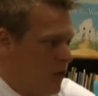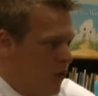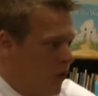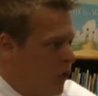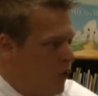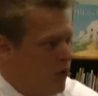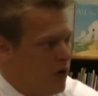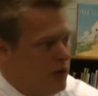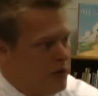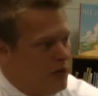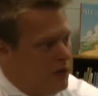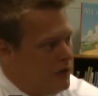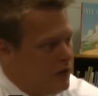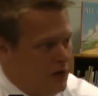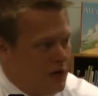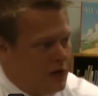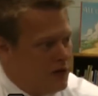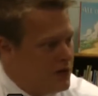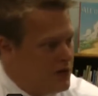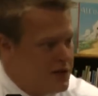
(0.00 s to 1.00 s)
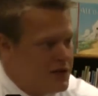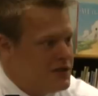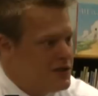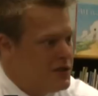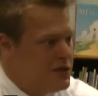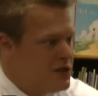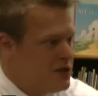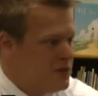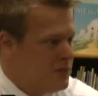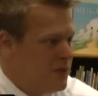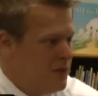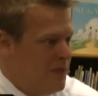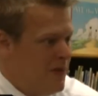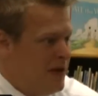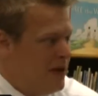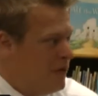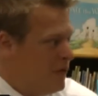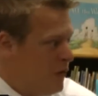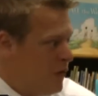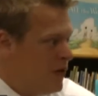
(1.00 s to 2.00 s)
Or the decisions will be
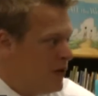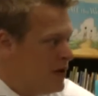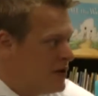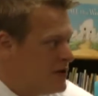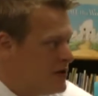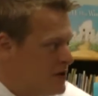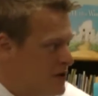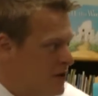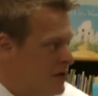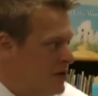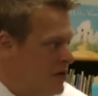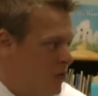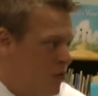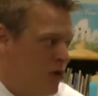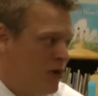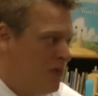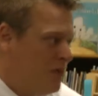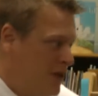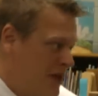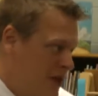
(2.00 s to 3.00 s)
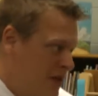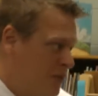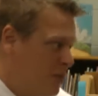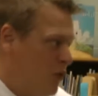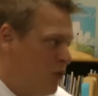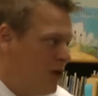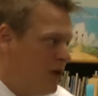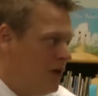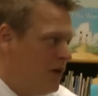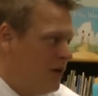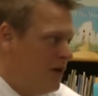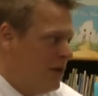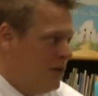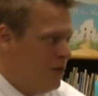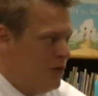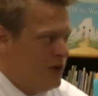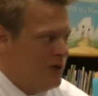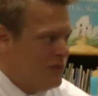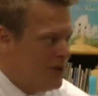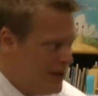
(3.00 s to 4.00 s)
made for us. So it wouldn't be the board,
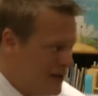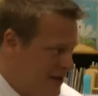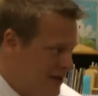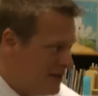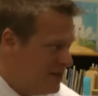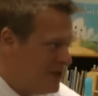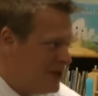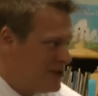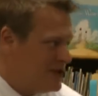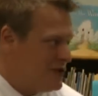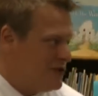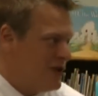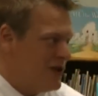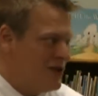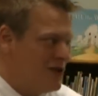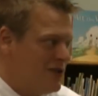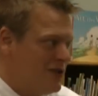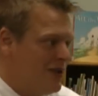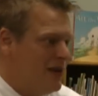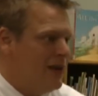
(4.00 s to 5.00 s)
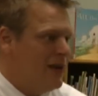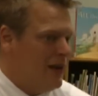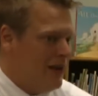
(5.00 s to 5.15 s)
wouldn't be the administration.